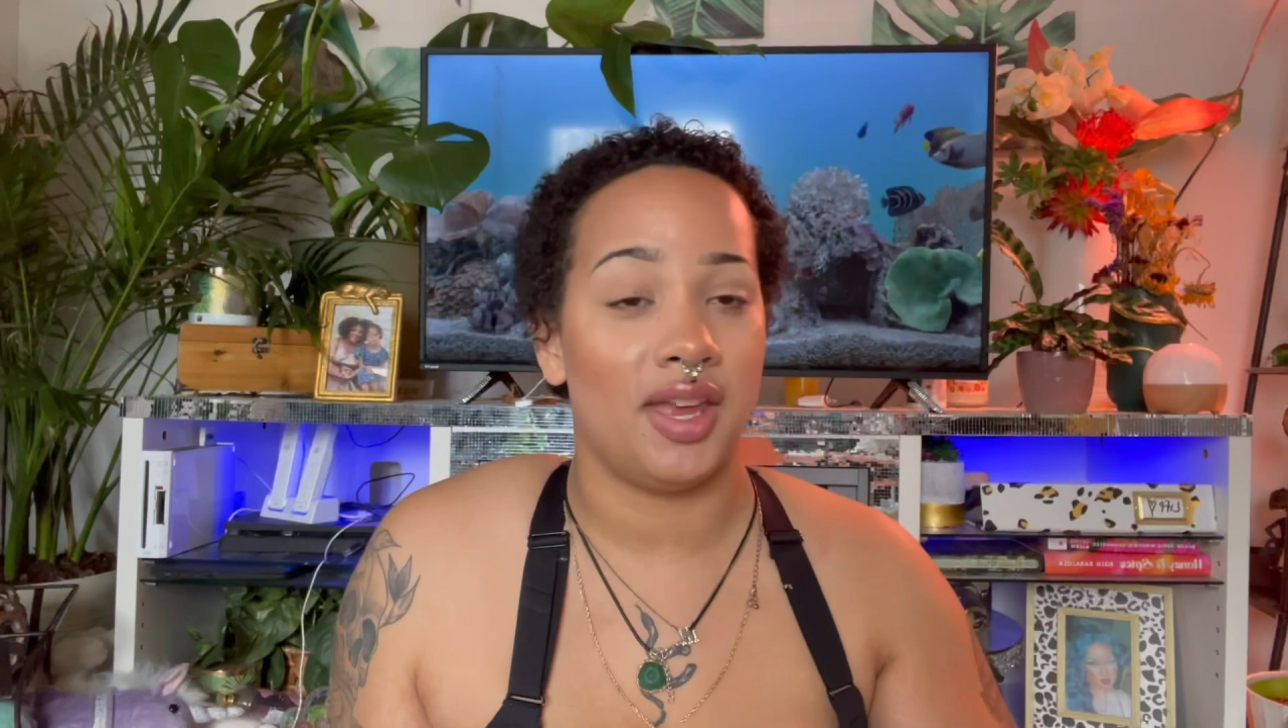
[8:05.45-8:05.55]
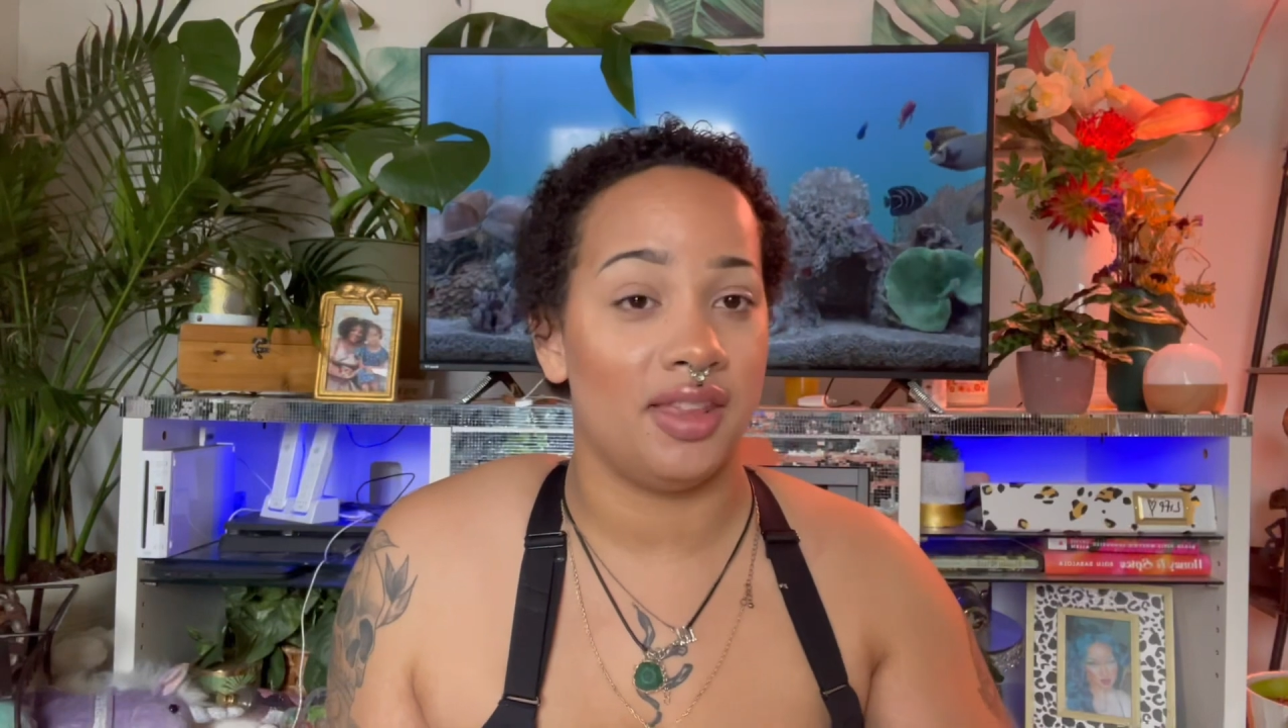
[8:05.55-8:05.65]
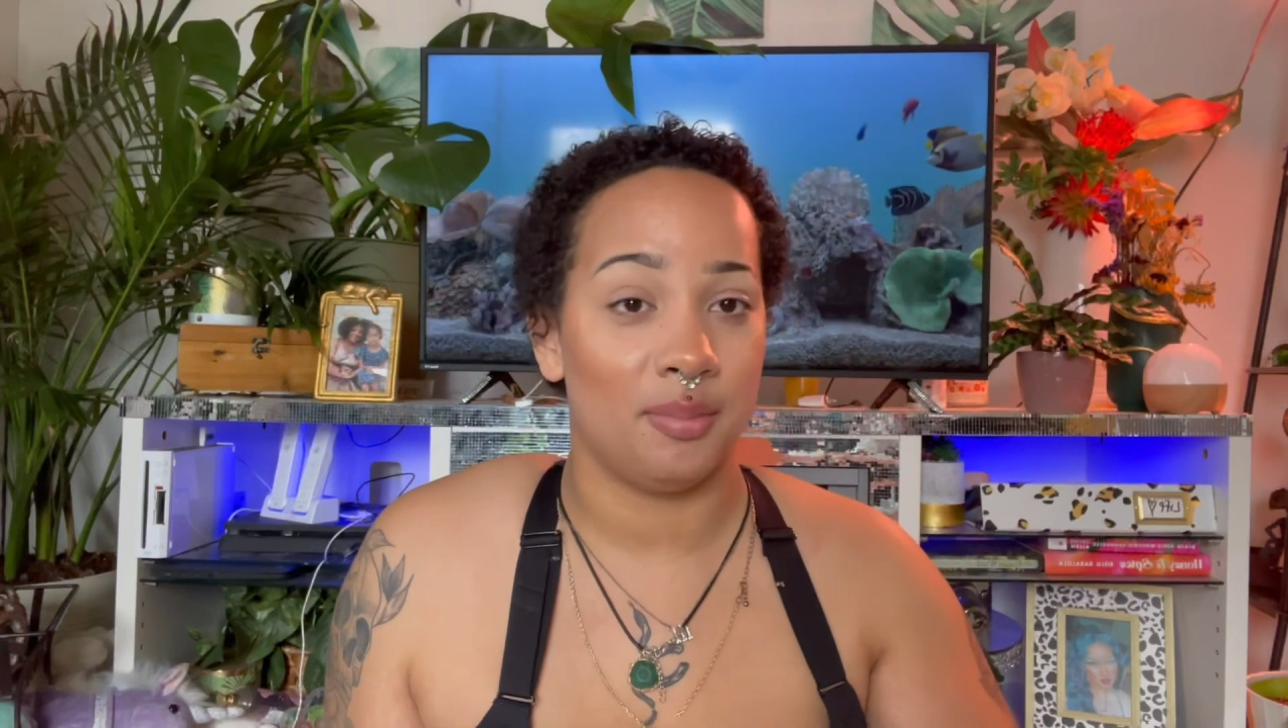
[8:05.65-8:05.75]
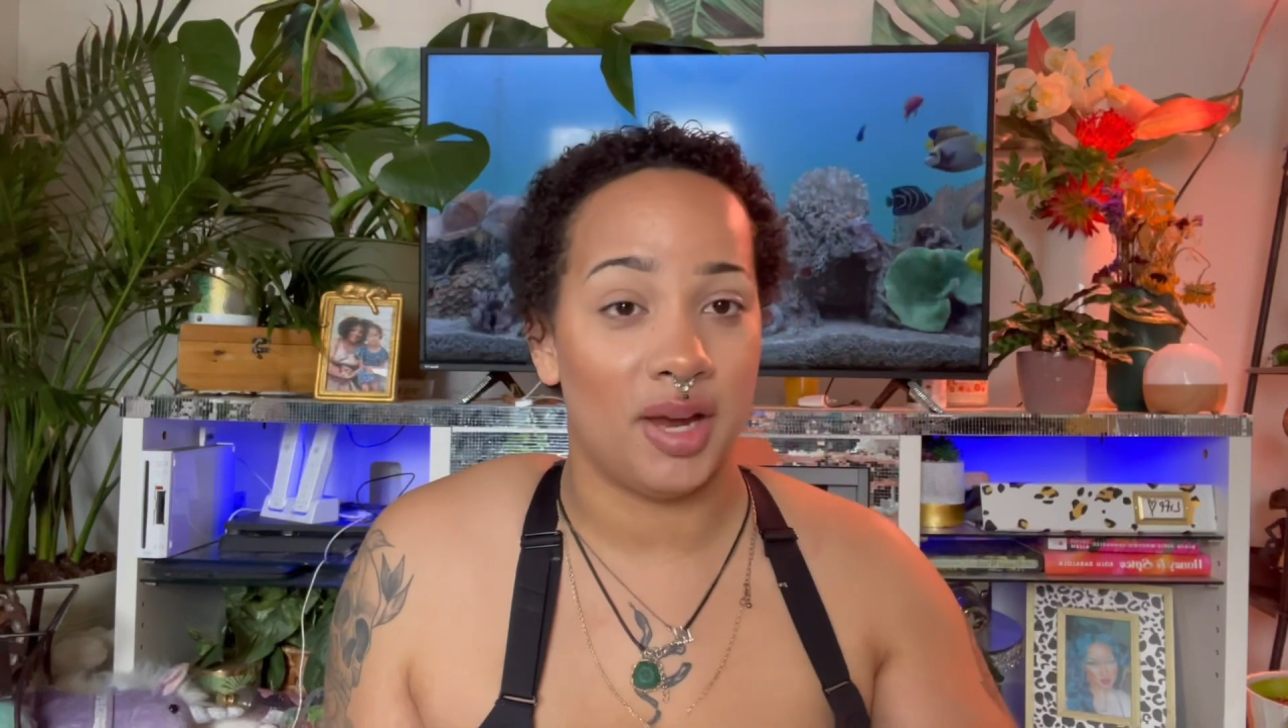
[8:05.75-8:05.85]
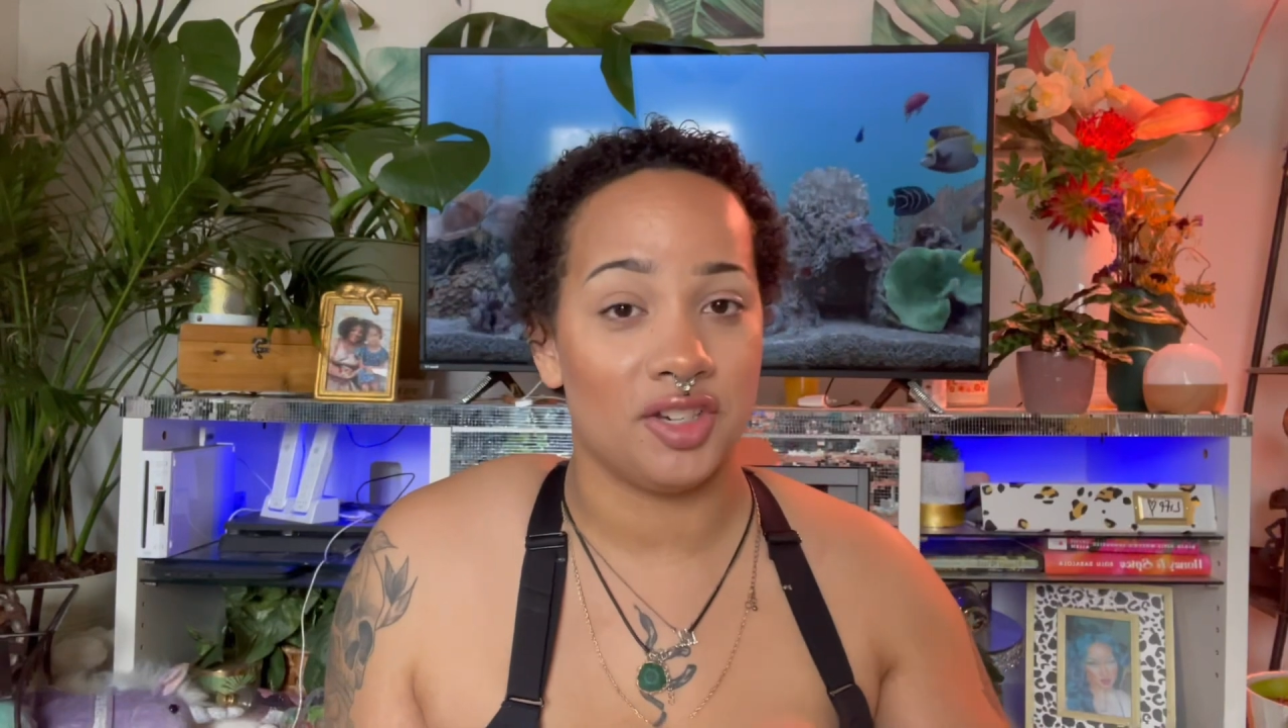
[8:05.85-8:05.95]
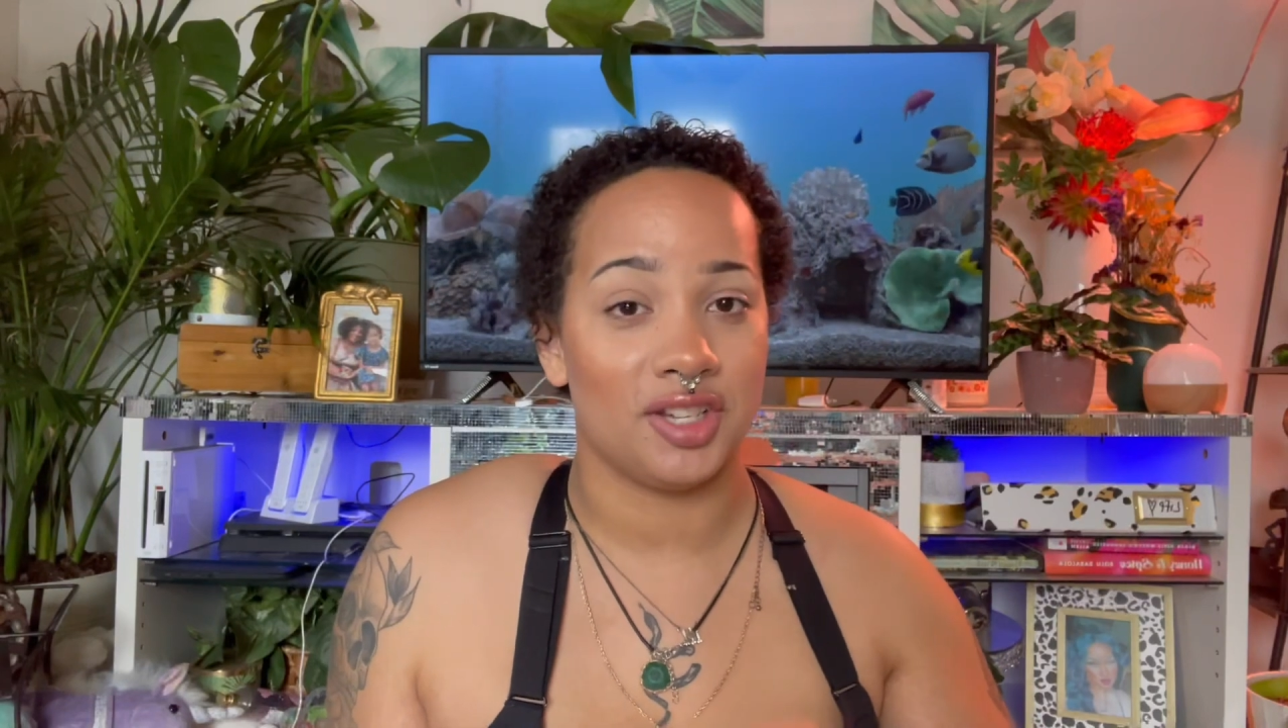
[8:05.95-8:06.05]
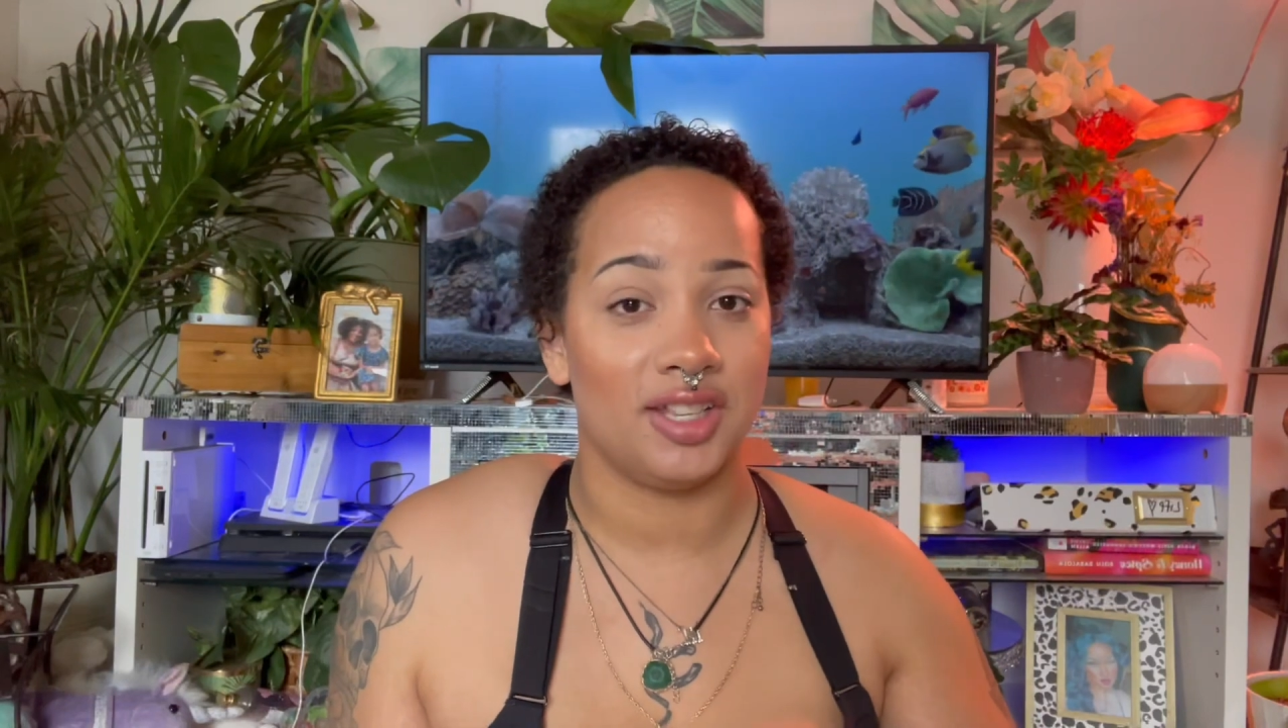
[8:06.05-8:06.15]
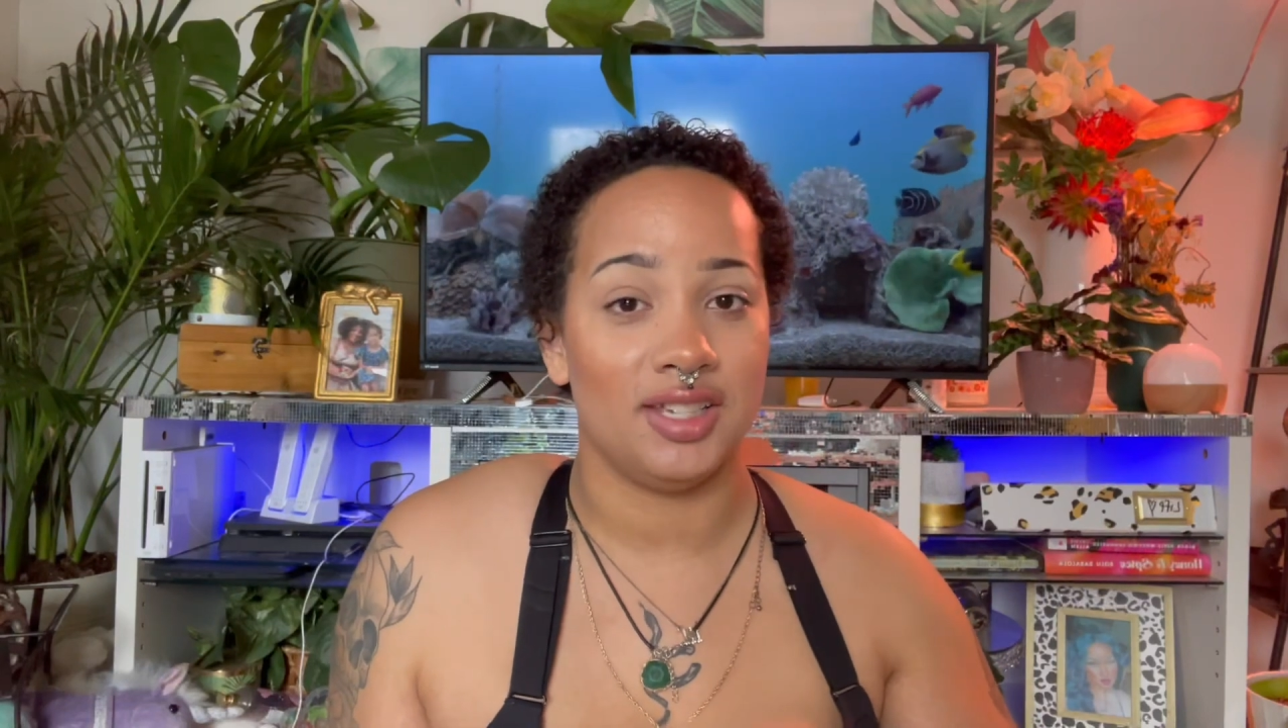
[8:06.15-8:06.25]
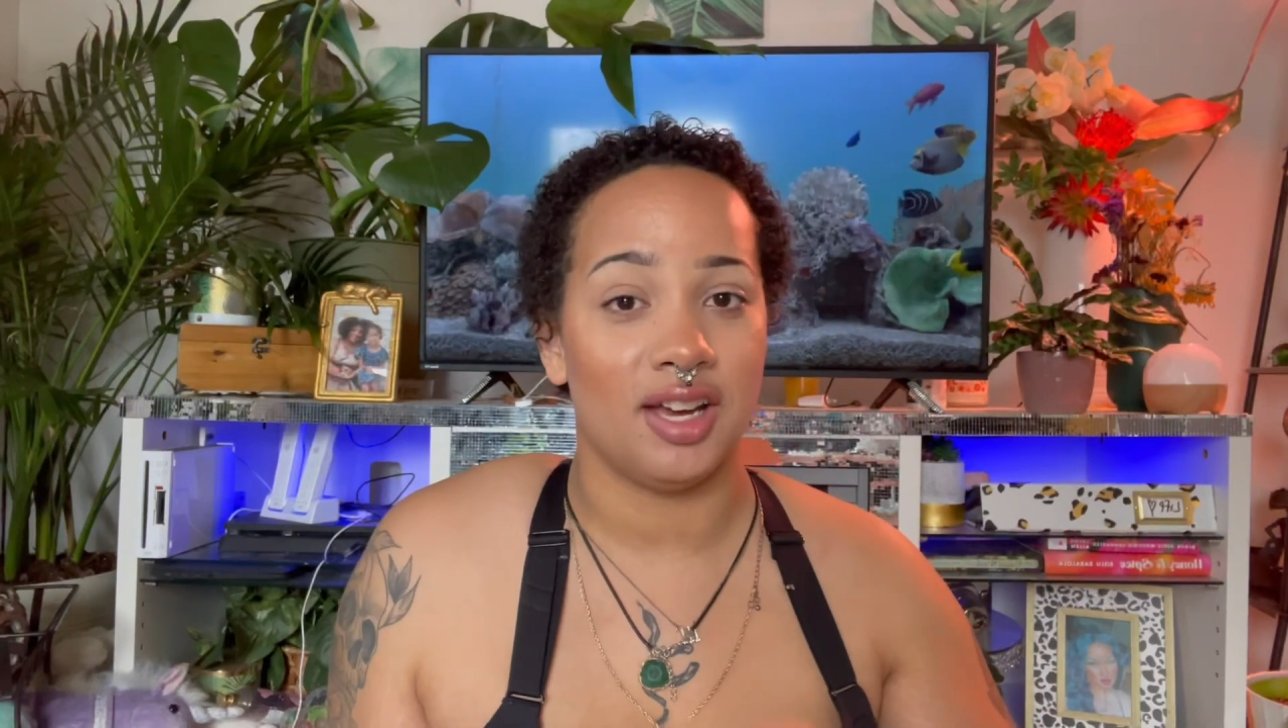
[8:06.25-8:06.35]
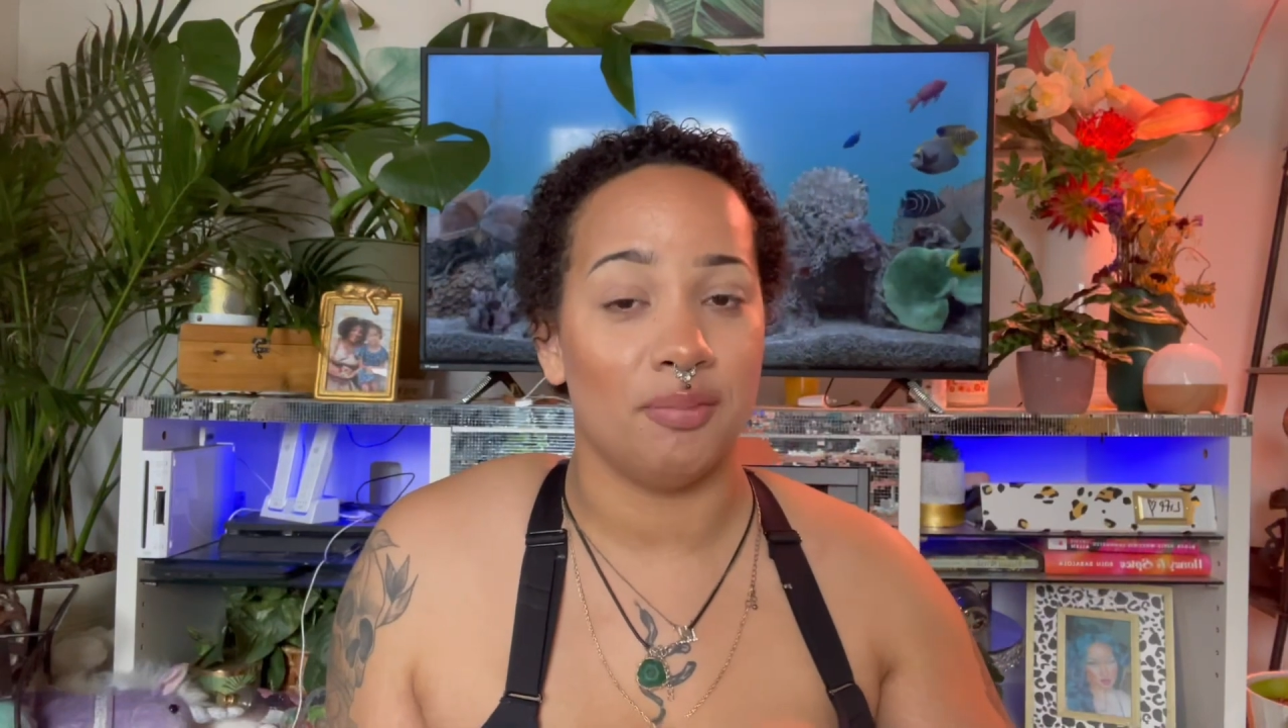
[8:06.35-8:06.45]
and they're
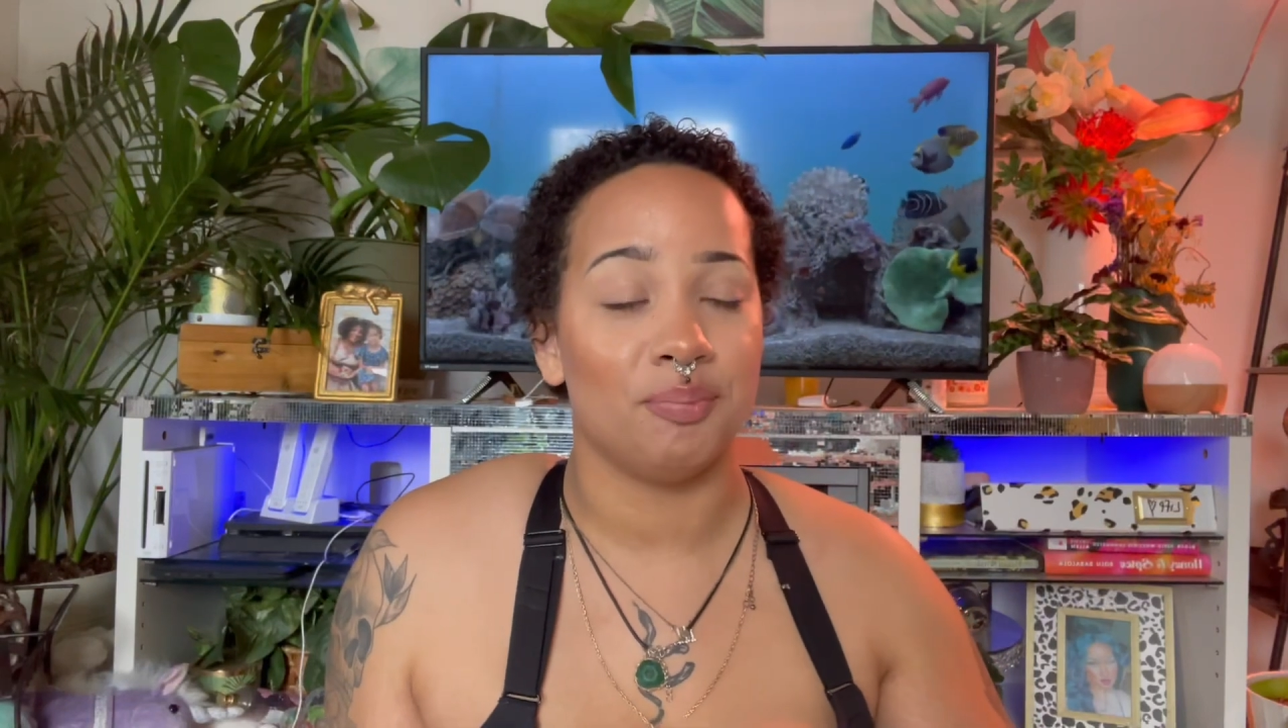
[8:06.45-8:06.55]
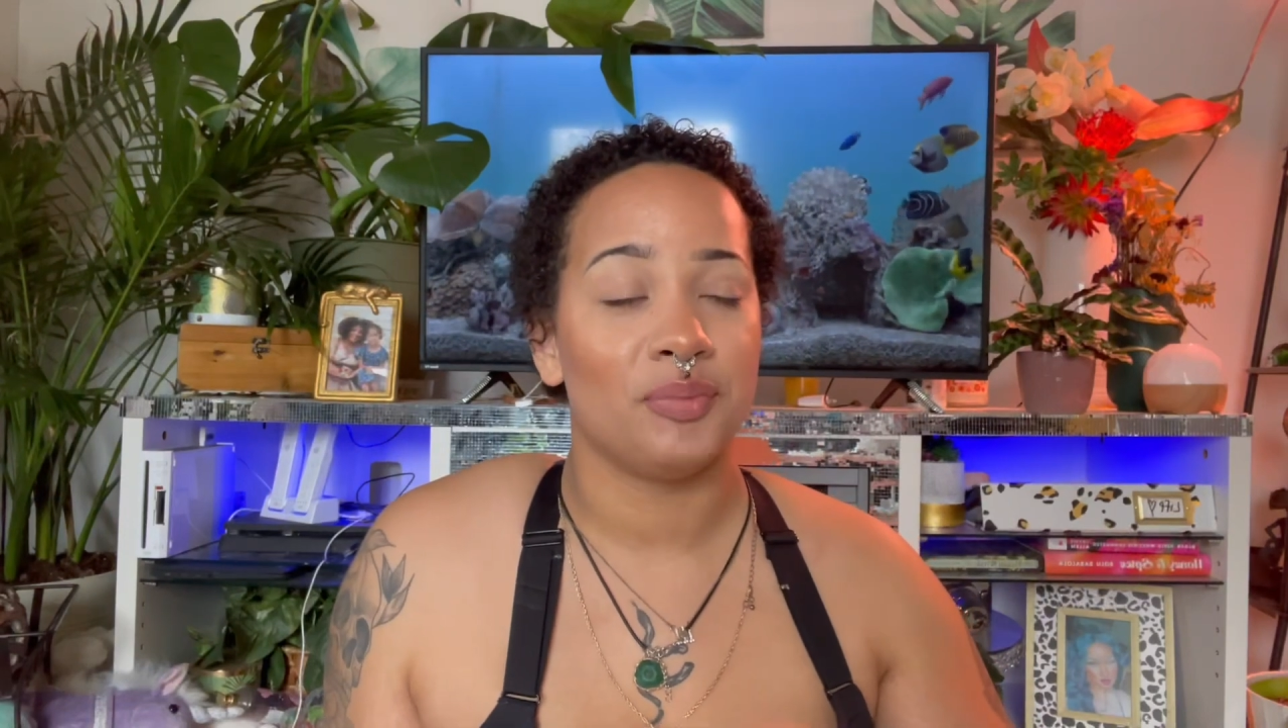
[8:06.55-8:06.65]
magically done.